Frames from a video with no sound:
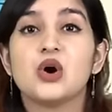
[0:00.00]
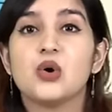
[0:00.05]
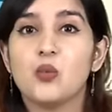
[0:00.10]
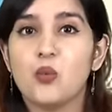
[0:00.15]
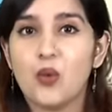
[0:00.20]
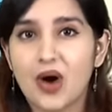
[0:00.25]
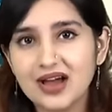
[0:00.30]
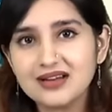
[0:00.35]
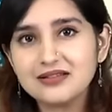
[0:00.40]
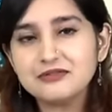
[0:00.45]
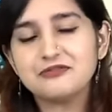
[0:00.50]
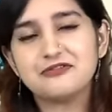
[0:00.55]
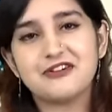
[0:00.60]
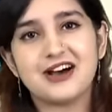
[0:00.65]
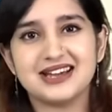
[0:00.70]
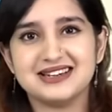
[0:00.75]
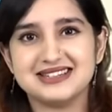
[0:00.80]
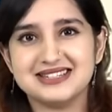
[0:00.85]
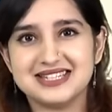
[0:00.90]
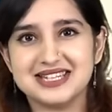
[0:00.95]
One
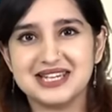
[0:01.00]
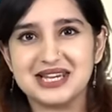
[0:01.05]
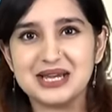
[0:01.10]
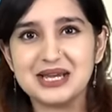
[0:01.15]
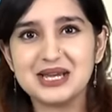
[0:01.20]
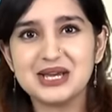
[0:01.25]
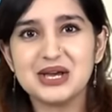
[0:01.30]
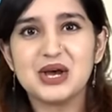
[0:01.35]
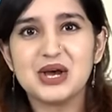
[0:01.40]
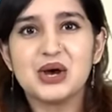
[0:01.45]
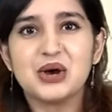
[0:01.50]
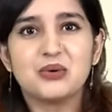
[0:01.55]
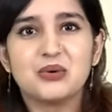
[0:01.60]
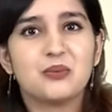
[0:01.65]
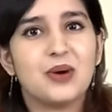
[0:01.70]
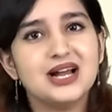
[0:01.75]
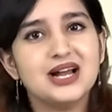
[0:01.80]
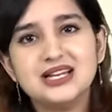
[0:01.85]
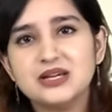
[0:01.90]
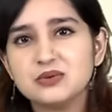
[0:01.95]
fine day,
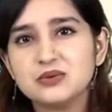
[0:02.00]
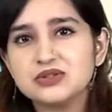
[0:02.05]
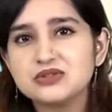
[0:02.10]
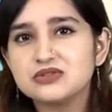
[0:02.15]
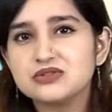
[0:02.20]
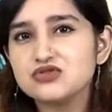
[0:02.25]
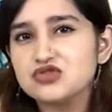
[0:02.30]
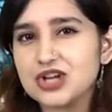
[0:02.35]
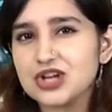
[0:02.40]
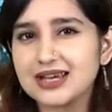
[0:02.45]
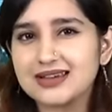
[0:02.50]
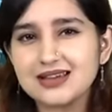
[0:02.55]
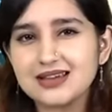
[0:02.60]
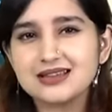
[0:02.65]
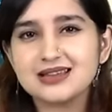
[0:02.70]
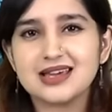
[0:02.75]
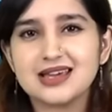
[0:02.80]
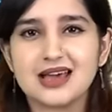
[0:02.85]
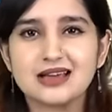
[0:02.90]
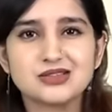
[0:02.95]
while he was
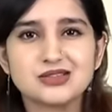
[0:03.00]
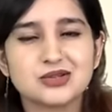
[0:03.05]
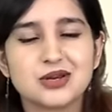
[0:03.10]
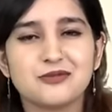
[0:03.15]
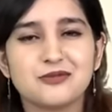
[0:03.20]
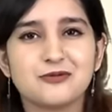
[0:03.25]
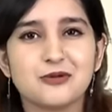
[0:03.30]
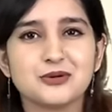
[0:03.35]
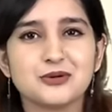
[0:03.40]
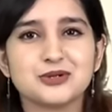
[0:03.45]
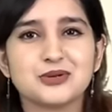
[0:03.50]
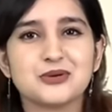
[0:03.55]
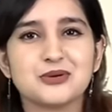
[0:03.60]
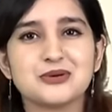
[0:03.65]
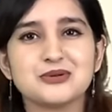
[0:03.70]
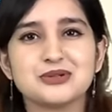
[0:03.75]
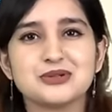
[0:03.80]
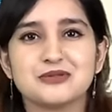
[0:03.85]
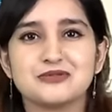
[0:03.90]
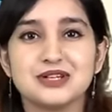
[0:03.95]
checking the x ray
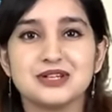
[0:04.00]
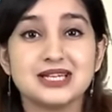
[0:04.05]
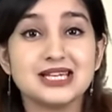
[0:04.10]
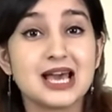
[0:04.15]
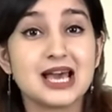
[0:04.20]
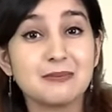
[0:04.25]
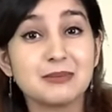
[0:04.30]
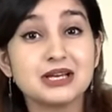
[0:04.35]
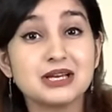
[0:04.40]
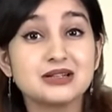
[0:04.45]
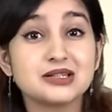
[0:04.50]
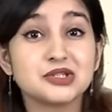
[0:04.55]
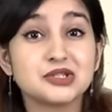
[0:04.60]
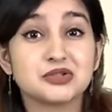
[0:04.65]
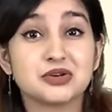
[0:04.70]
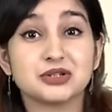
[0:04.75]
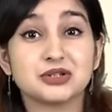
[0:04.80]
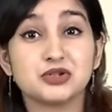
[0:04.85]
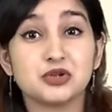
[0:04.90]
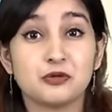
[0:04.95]
photos of the chemical
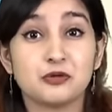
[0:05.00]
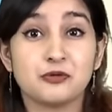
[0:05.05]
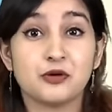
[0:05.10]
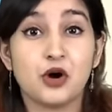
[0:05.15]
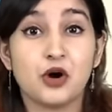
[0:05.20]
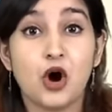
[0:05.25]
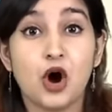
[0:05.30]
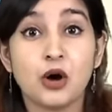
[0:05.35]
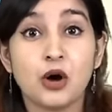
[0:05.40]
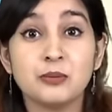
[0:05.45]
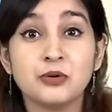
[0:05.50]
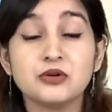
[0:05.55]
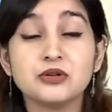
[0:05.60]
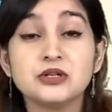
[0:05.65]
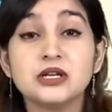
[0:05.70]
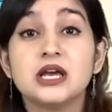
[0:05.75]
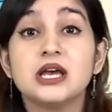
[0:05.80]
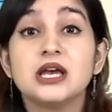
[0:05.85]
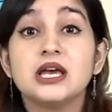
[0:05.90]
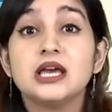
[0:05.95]
structure of a
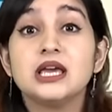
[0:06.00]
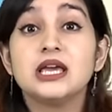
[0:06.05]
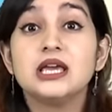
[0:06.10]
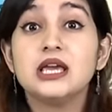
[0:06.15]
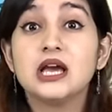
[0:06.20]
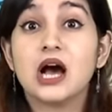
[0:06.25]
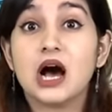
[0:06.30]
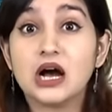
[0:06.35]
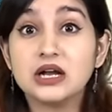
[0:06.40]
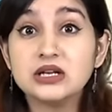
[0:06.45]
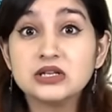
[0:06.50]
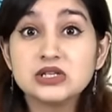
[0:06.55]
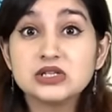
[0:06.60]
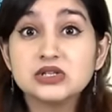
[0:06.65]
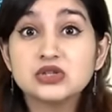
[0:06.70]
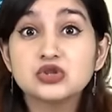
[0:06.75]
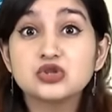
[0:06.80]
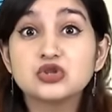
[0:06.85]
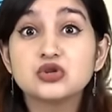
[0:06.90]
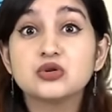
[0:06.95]
hormone, he
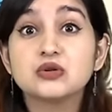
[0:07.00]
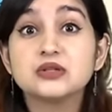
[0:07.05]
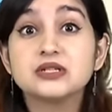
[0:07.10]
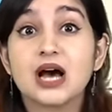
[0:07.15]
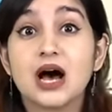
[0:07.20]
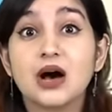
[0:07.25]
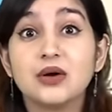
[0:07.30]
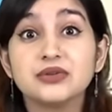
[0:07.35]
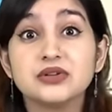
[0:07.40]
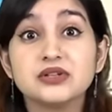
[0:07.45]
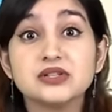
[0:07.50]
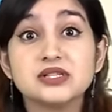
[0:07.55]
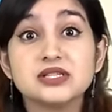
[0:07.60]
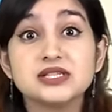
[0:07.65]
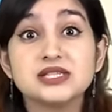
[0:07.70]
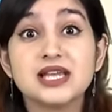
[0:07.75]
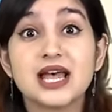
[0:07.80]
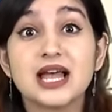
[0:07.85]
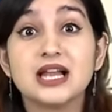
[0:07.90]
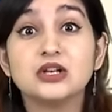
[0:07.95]
understood how the
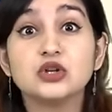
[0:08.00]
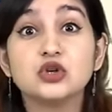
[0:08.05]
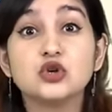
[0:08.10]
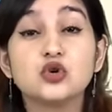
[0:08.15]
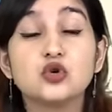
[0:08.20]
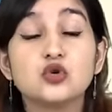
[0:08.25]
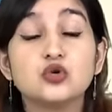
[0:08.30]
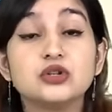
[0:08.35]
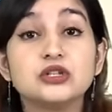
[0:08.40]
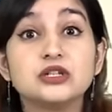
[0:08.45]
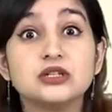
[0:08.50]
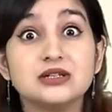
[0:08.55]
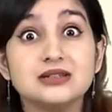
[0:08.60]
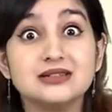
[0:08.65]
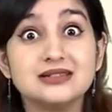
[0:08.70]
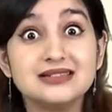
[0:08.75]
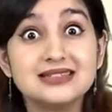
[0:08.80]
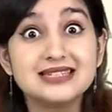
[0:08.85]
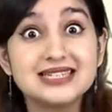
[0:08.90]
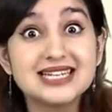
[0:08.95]
cell could
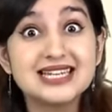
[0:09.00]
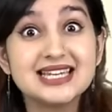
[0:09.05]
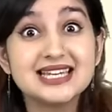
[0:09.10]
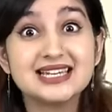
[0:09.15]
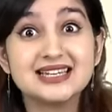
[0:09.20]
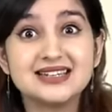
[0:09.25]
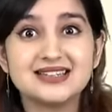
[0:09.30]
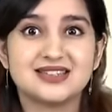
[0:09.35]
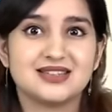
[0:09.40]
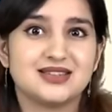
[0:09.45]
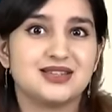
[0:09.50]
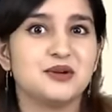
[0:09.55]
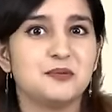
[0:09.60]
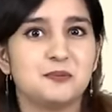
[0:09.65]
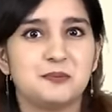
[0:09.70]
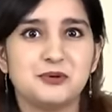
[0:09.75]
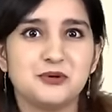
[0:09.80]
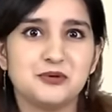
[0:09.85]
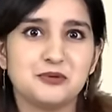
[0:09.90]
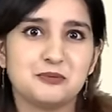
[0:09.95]
read the
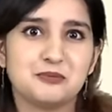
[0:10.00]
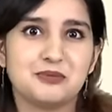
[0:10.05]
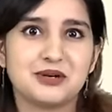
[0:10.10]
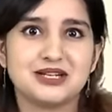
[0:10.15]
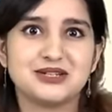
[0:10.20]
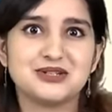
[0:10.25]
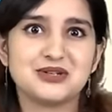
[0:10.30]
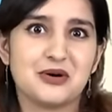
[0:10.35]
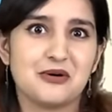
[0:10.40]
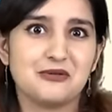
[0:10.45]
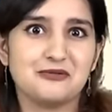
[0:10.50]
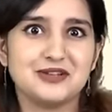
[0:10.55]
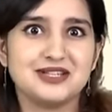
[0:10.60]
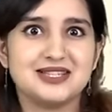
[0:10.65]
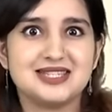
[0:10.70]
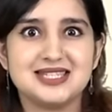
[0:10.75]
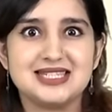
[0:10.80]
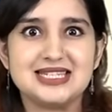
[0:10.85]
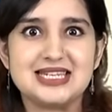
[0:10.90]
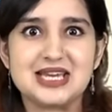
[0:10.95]
blueprint of
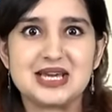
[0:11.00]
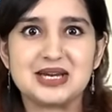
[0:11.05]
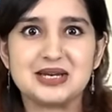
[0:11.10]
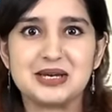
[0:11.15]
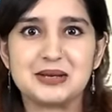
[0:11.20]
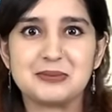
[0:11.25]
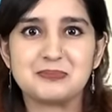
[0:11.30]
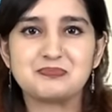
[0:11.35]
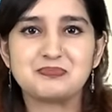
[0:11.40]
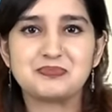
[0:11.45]
its DNA.